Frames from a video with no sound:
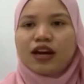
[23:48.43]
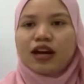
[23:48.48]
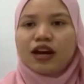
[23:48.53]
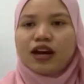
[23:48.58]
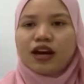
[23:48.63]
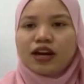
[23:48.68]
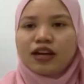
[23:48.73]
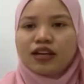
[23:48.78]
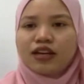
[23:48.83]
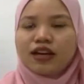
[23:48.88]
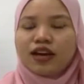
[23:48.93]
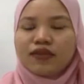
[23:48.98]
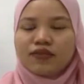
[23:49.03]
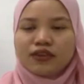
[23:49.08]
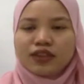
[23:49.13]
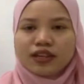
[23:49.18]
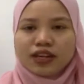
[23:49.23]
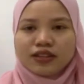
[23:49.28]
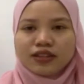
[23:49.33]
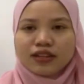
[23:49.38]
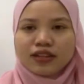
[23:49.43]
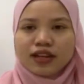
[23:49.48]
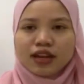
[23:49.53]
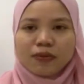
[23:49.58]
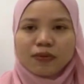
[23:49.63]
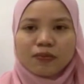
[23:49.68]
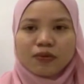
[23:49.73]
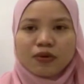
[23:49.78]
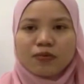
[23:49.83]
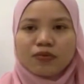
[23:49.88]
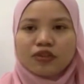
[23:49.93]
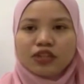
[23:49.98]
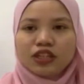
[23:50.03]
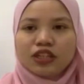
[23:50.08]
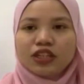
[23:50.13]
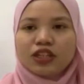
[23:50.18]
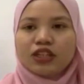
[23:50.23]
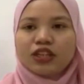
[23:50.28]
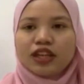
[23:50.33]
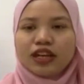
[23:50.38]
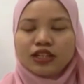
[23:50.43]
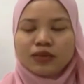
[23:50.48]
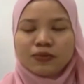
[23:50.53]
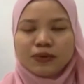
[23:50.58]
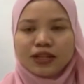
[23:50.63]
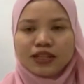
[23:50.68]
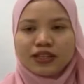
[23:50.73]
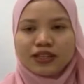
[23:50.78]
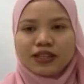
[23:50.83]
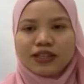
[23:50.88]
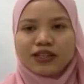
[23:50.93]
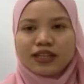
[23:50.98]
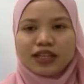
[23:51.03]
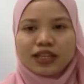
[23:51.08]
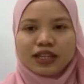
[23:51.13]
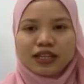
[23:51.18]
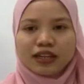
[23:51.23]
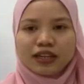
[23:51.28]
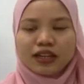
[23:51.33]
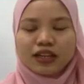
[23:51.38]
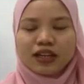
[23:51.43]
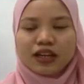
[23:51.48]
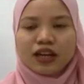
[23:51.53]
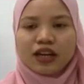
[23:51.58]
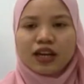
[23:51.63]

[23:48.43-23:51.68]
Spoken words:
higher advertising and promotional expenses incurred,